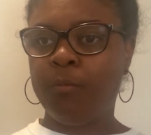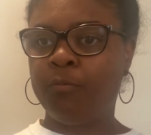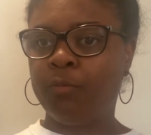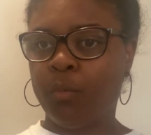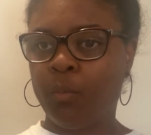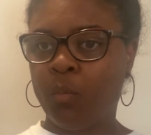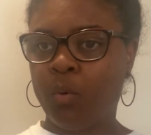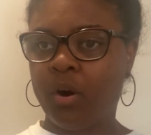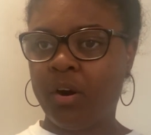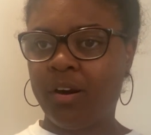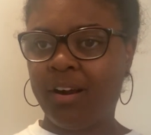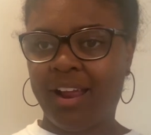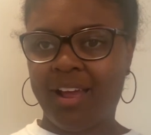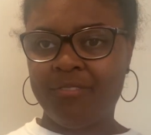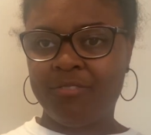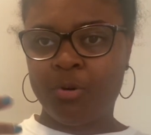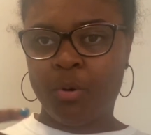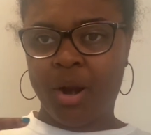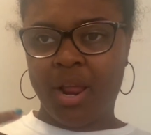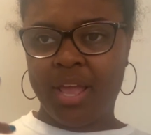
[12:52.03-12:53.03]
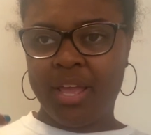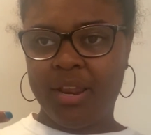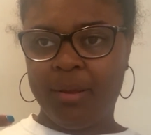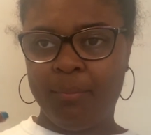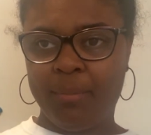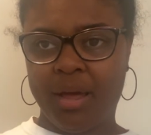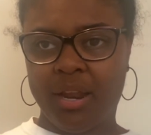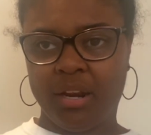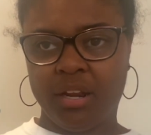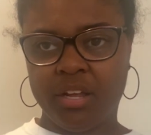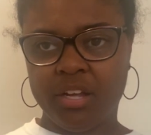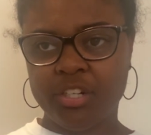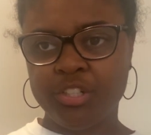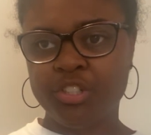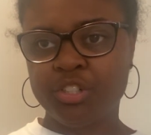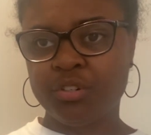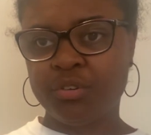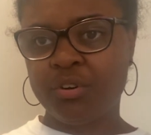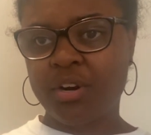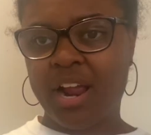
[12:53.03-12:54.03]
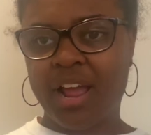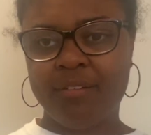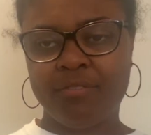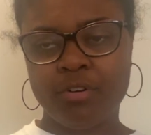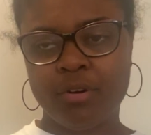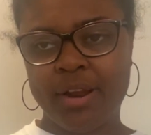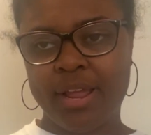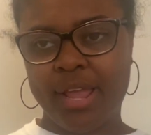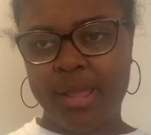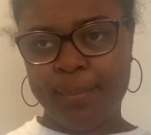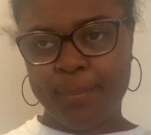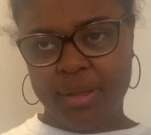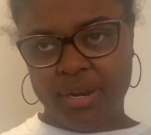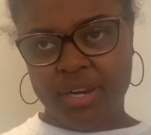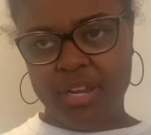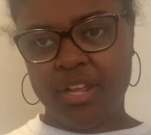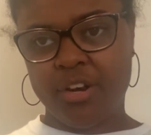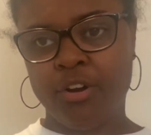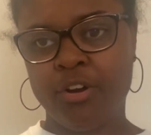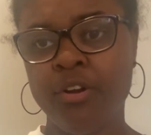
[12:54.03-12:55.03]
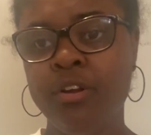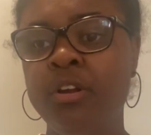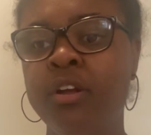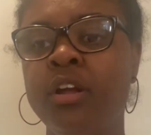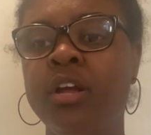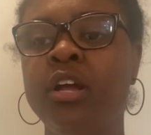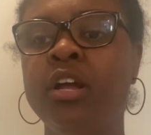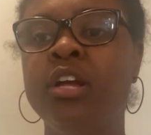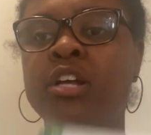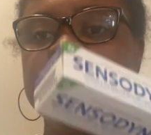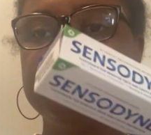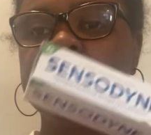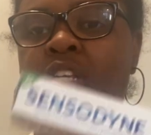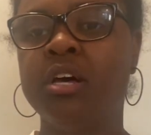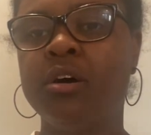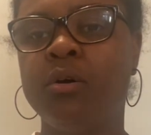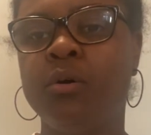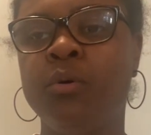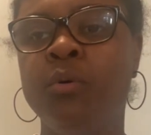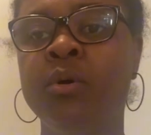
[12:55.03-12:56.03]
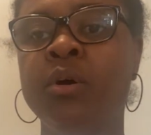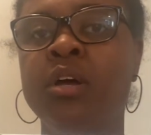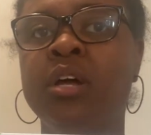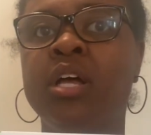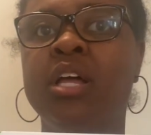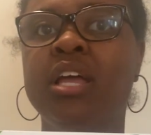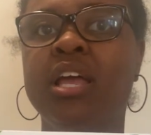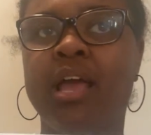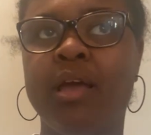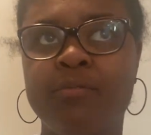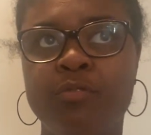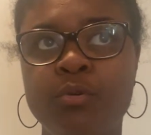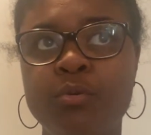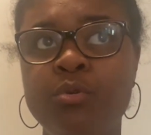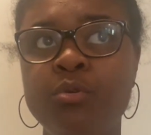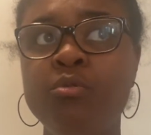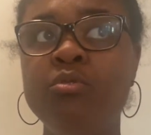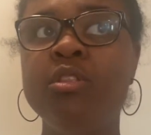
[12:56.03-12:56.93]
from work after I ate my lunch or after I ate my dinner. So if you do